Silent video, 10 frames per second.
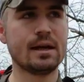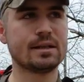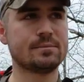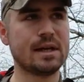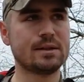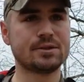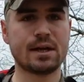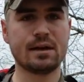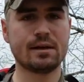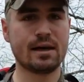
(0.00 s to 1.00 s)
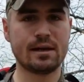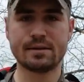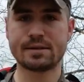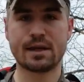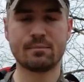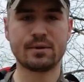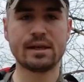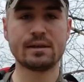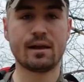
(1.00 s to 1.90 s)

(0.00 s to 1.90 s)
It's made in China and it's a complete